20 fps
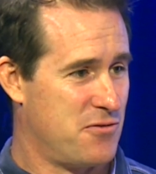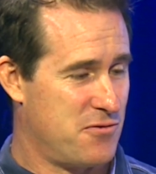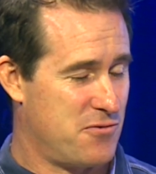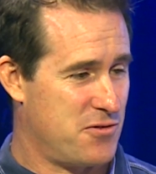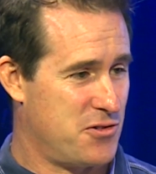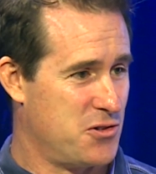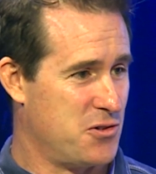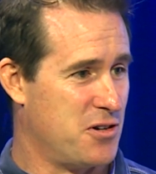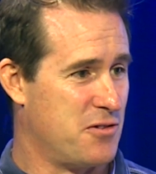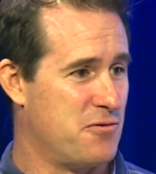
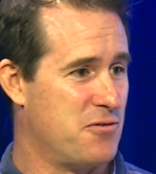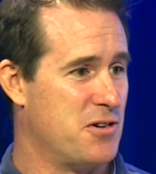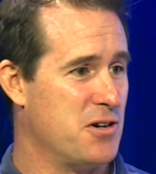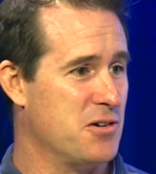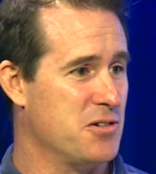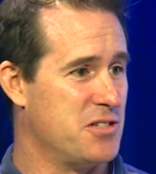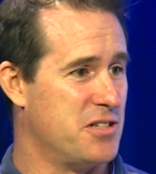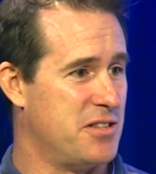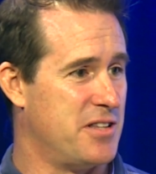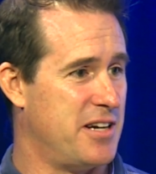sort of
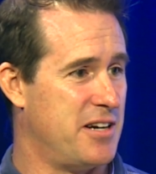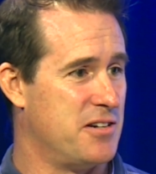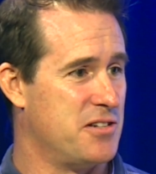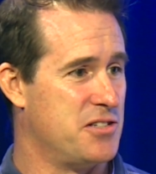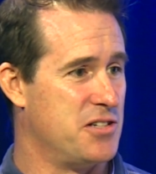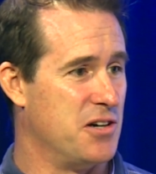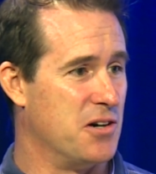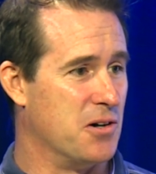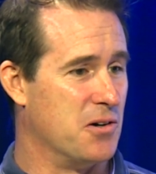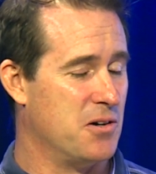frozen there.
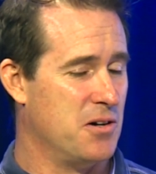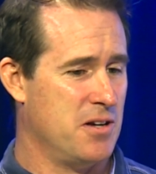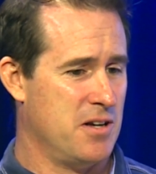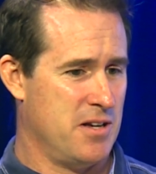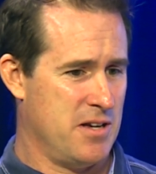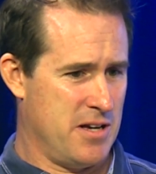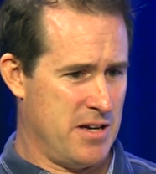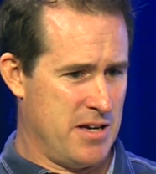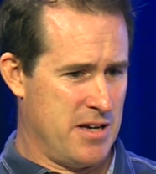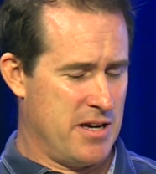So
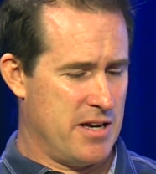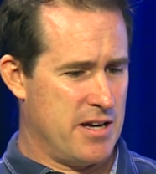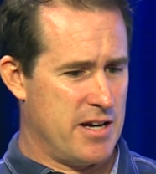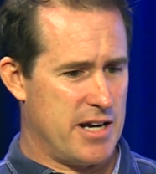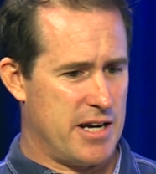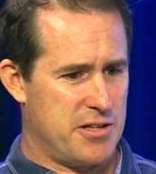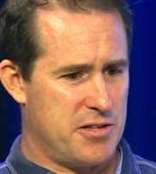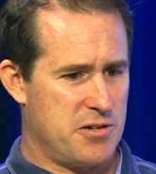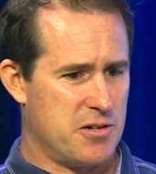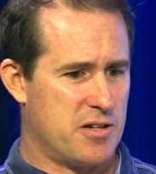
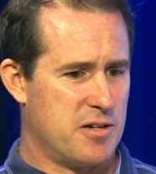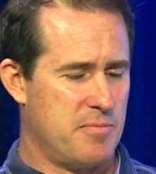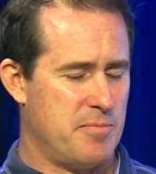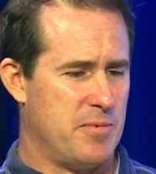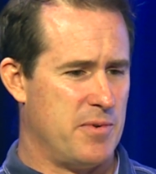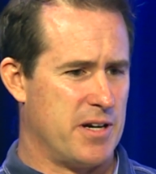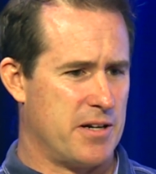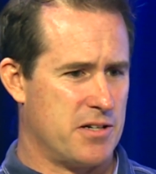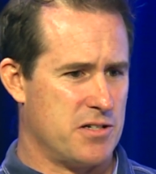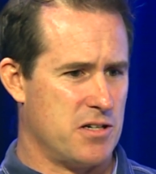I took a
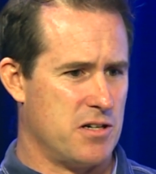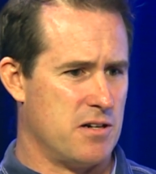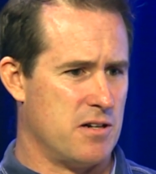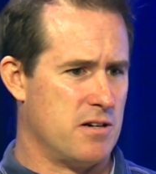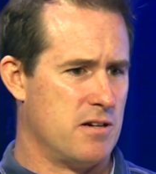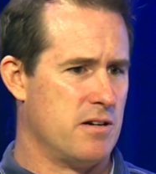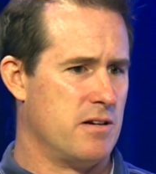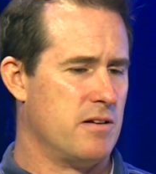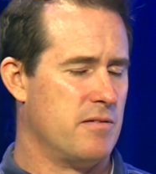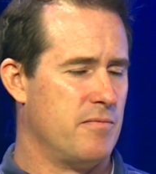picture,